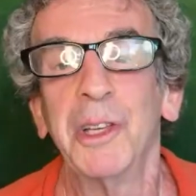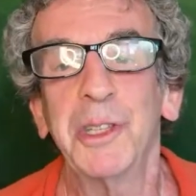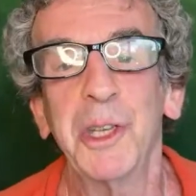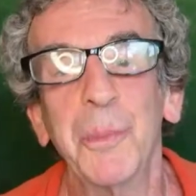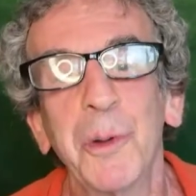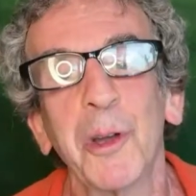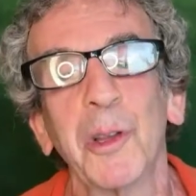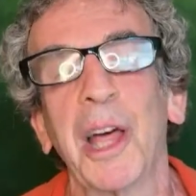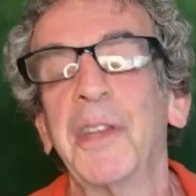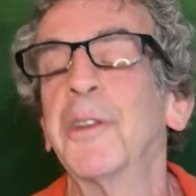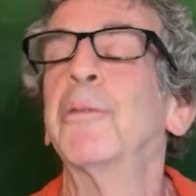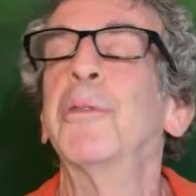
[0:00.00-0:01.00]
Jupiter
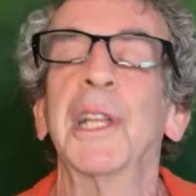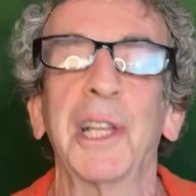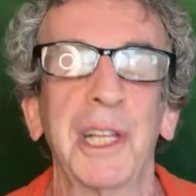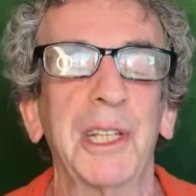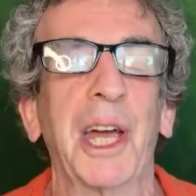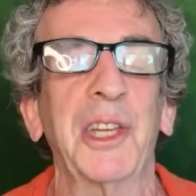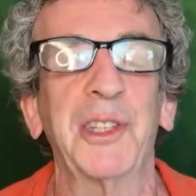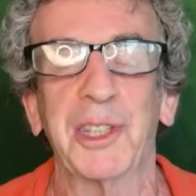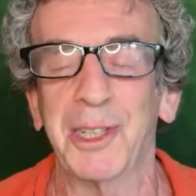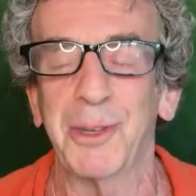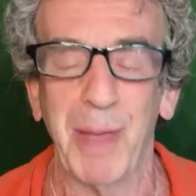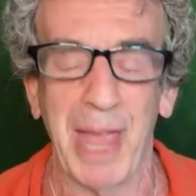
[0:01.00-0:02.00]
lends a really nice,
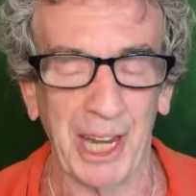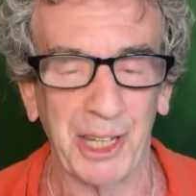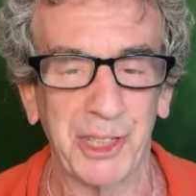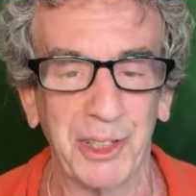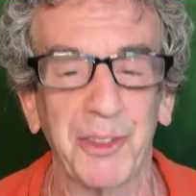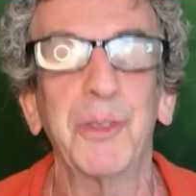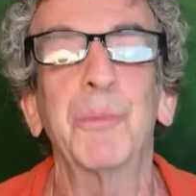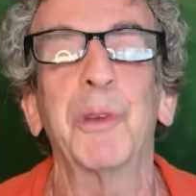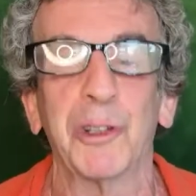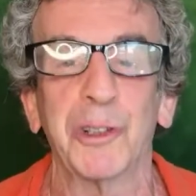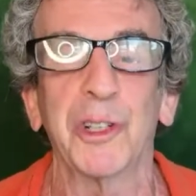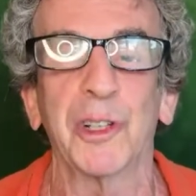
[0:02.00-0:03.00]
expansive
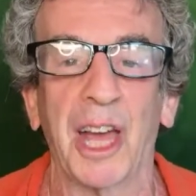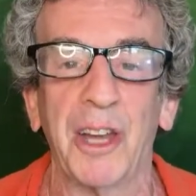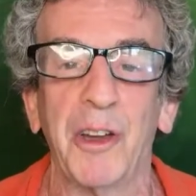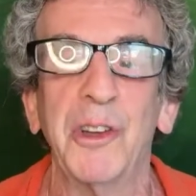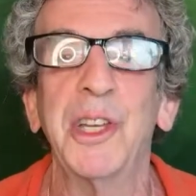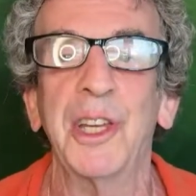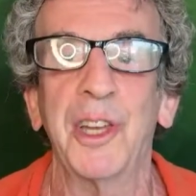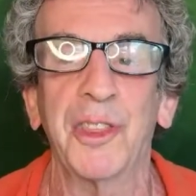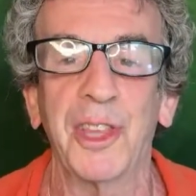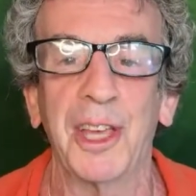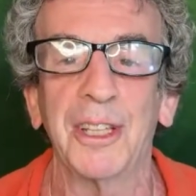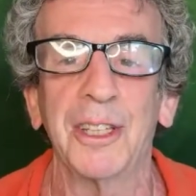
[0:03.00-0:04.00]
spiritual energy to
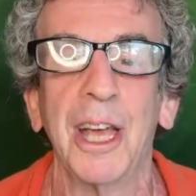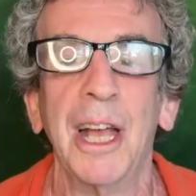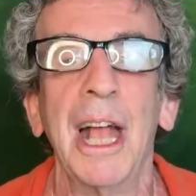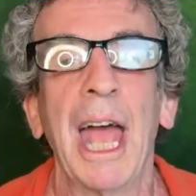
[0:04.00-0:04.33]
things,